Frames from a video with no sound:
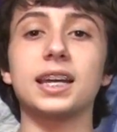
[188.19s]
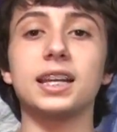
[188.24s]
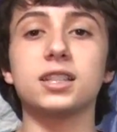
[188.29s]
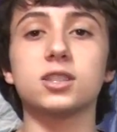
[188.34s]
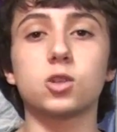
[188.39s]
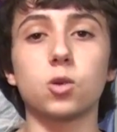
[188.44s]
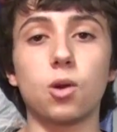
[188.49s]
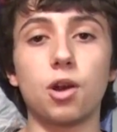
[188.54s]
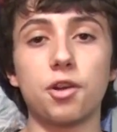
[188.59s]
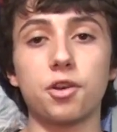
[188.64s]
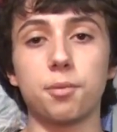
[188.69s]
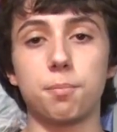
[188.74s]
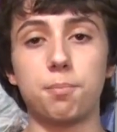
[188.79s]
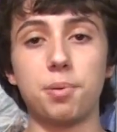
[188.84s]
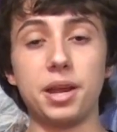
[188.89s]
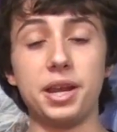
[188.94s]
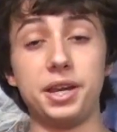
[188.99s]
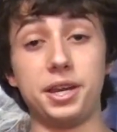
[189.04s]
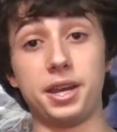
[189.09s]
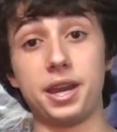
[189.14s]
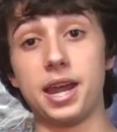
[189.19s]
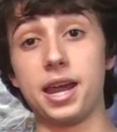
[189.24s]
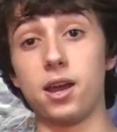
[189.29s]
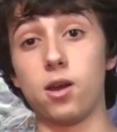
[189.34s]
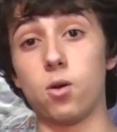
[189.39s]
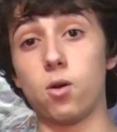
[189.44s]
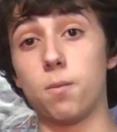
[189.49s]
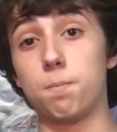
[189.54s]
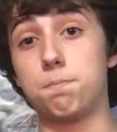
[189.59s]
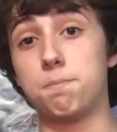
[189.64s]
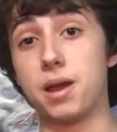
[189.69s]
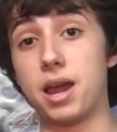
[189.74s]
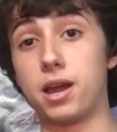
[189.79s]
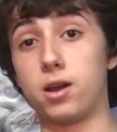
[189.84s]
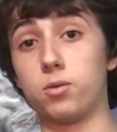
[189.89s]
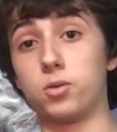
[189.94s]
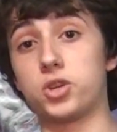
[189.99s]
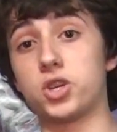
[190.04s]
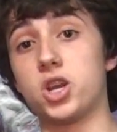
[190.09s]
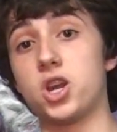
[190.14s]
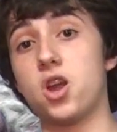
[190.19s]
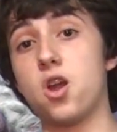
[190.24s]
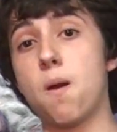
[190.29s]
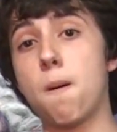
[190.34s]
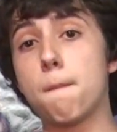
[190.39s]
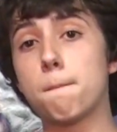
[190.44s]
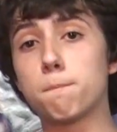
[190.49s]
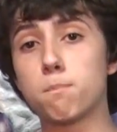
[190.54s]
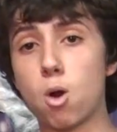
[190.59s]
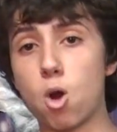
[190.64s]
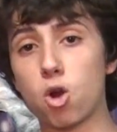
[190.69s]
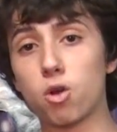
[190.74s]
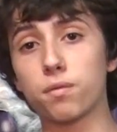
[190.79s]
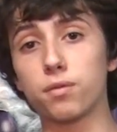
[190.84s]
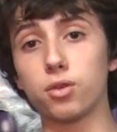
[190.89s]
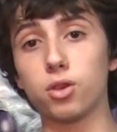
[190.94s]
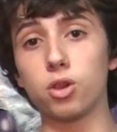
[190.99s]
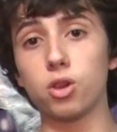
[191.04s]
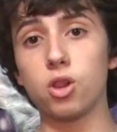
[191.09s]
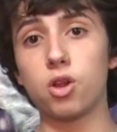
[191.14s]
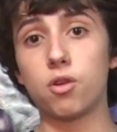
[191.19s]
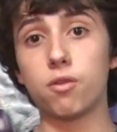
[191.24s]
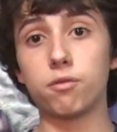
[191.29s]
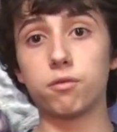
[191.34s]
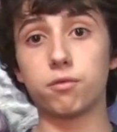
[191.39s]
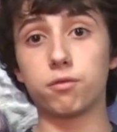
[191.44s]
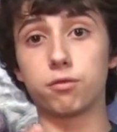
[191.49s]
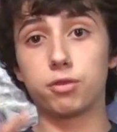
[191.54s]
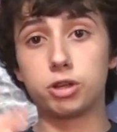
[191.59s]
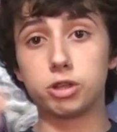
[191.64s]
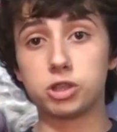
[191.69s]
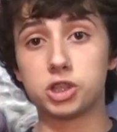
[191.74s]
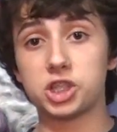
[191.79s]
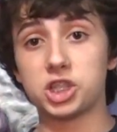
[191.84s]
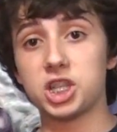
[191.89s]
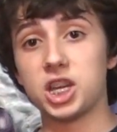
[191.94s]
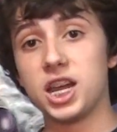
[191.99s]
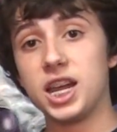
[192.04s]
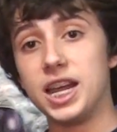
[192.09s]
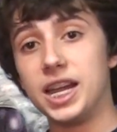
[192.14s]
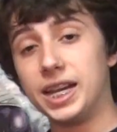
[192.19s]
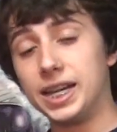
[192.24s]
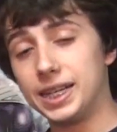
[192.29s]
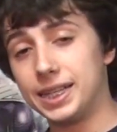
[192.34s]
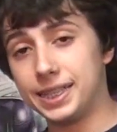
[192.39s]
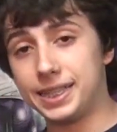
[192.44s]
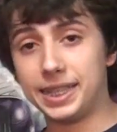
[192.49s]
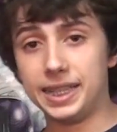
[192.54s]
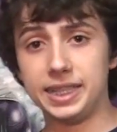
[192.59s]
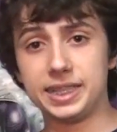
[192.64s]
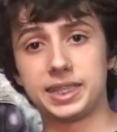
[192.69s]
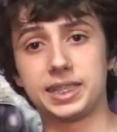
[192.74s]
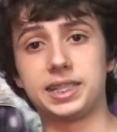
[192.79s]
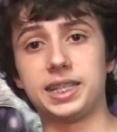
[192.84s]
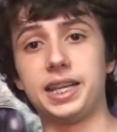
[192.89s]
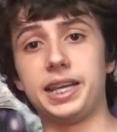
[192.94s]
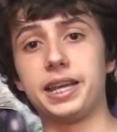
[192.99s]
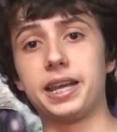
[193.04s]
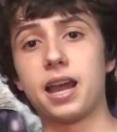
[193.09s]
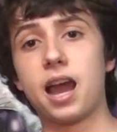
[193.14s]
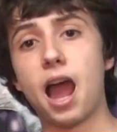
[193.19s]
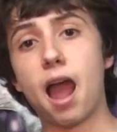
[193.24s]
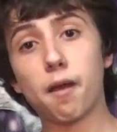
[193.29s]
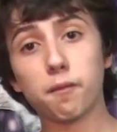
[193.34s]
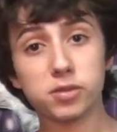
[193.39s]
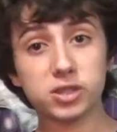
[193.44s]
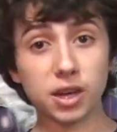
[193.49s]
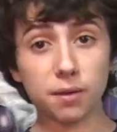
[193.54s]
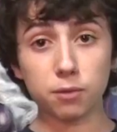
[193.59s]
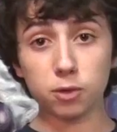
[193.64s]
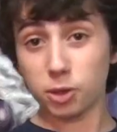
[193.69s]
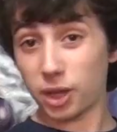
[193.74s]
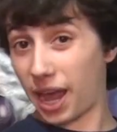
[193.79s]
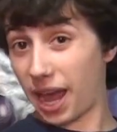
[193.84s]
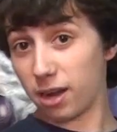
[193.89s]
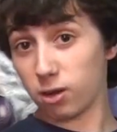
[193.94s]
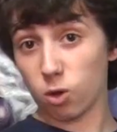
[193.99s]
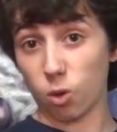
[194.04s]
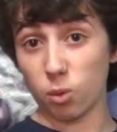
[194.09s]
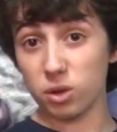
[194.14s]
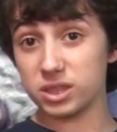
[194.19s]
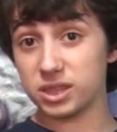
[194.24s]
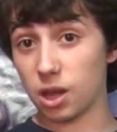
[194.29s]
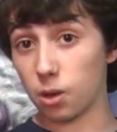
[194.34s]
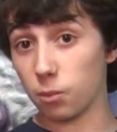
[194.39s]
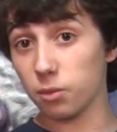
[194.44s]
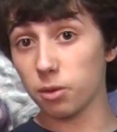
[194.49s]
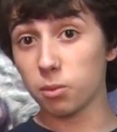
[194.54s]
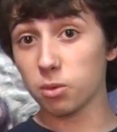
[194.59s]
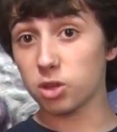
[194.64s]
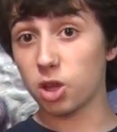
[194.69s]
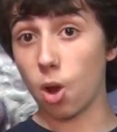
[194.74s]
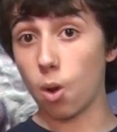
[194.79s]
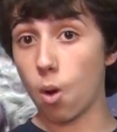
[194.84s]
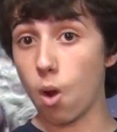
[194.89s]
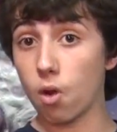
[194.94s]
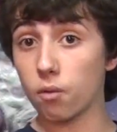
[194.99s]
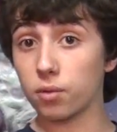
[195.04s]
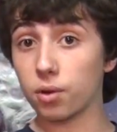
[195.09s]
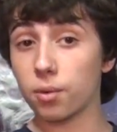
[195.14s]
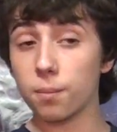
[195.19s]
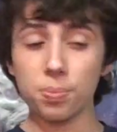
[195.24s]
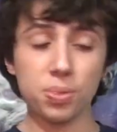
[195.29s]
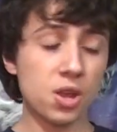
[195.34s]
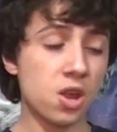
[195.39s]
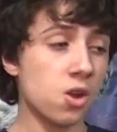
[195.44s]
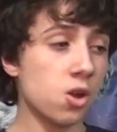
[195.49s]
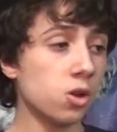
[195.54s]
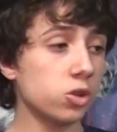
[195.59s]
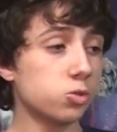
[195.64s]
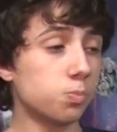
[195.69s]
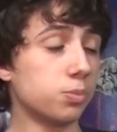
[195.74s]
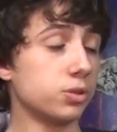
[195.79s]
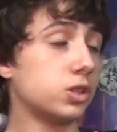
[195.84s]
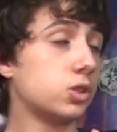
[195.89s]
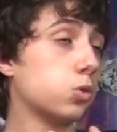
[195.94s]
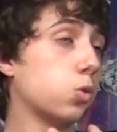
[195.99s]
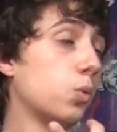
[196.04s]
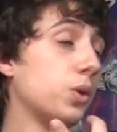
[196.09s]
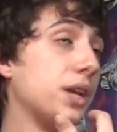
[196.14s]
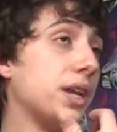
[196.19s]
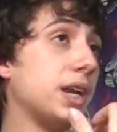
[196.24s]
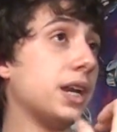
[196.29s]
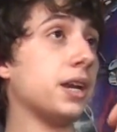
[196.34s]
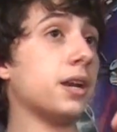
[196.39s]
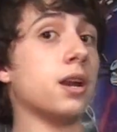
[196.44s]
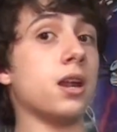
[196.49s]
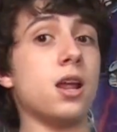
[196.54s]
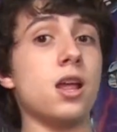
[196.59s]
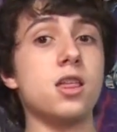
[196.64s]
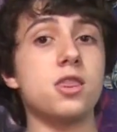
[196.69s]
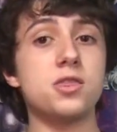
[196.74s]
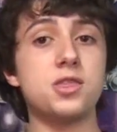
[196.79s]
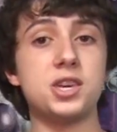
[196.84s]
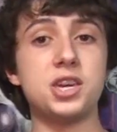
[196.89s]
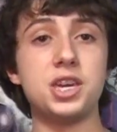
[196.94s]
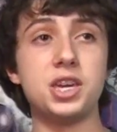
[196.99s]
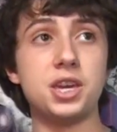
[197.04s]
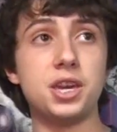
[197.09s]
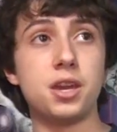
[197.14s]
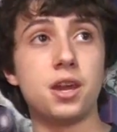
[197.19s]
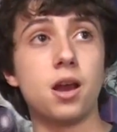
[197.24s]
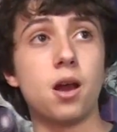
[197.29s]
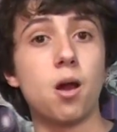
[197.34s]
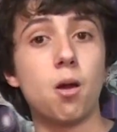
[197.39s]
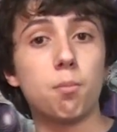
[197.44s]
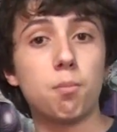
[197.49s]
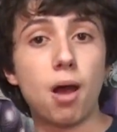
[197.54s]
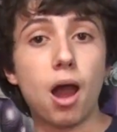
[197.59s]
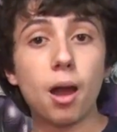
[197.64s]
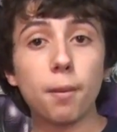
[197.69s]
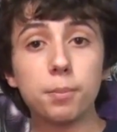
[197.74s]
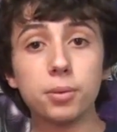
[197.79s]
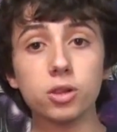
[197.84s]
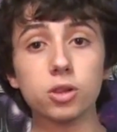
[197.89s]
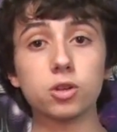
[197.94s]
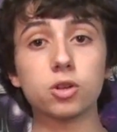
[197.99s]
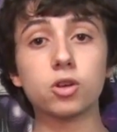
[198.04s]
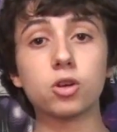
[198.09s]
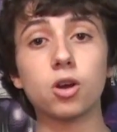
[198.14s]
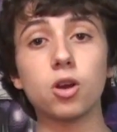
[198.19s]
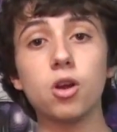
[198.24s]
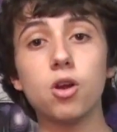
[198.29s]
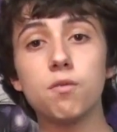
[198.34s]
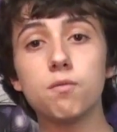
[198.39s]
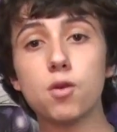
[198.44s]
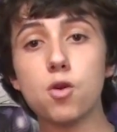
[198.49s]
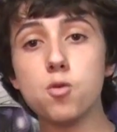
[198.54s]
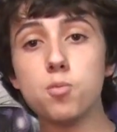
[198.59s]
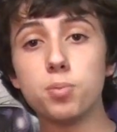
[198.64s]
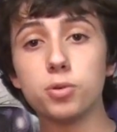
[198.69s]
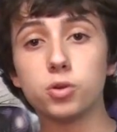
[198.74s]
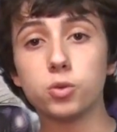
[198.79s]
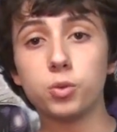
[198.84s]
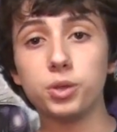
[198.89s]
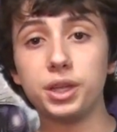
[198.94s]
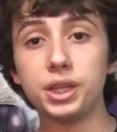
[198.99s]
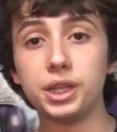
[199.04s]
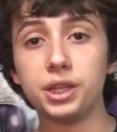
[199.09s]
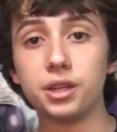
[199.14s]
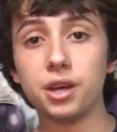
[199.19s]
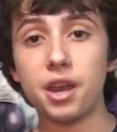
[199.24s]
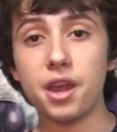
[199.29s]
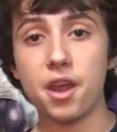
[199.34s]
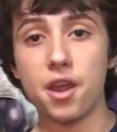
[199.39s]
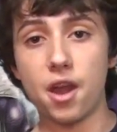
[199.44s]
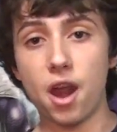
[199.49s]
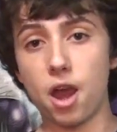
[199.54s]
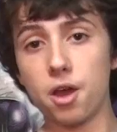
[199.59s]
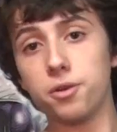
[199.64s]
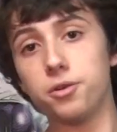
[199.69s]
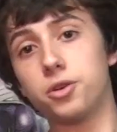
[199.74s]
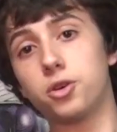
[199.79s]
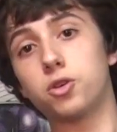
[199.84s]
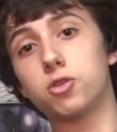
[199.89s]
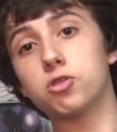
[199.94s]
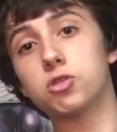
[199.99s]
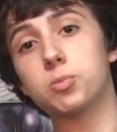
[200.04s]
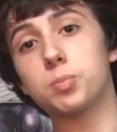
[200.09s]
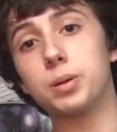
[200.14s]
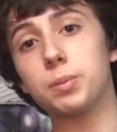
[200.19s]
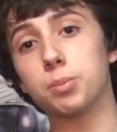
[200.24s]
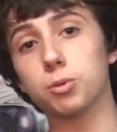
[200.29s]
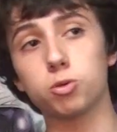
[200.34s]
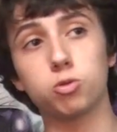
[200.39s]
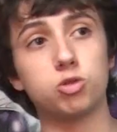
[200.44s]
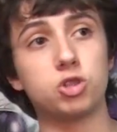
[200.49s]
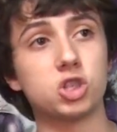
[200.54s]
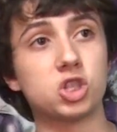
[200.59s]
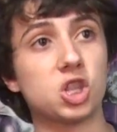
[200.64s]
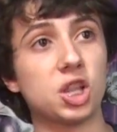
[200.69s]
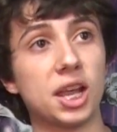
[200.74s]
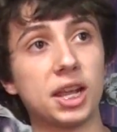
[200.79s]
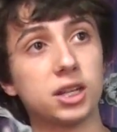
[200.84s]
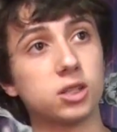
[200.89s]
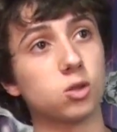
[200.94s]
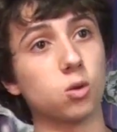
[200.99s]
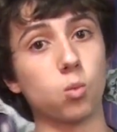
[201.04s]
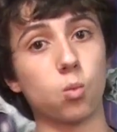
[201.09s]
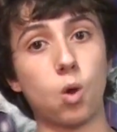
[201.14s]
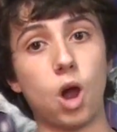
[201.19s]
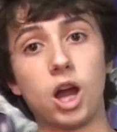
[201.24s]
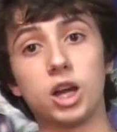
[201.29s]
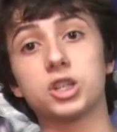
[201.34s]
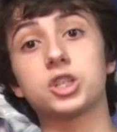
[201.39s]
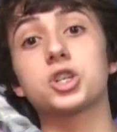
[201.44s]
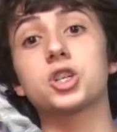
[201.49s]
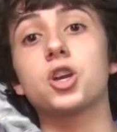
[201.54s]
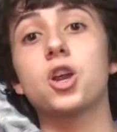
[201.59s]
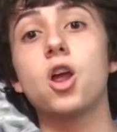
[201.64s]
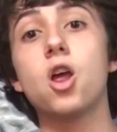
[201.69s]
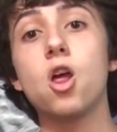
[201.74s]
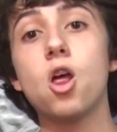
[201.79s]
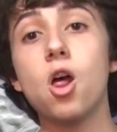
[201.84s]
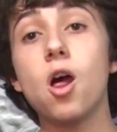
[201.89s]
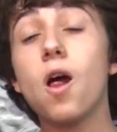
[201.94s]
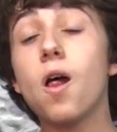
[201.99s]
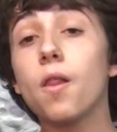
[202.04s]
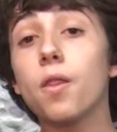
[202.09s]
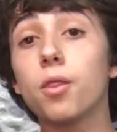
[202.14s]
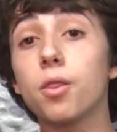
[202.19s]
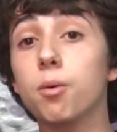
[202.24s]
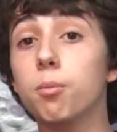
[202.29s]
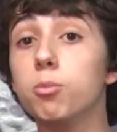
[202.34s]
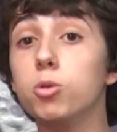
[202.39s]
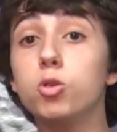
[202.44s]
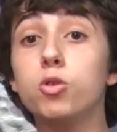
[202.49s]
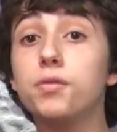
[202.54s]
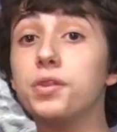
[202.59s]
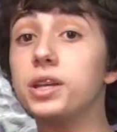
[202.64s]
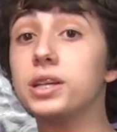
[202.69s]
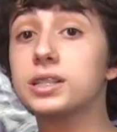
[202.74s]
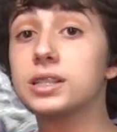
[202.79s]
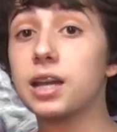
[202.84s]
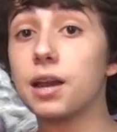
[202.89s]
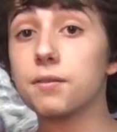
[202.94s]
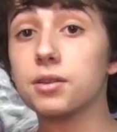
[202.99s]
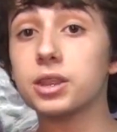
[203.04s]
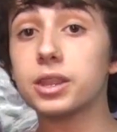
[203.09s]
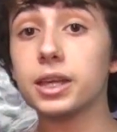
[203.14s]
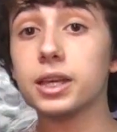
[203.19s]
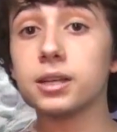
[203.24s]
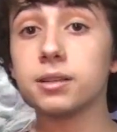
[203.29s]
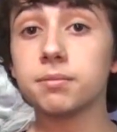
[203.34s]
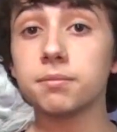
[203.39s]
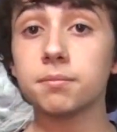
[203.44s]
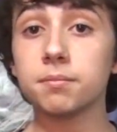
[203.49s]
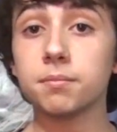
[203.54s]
get into our debate now about Marvel vs. DC. I have several categories that we will go over between the popular vote, between non-nerds, people who just like to watch the movies and everything,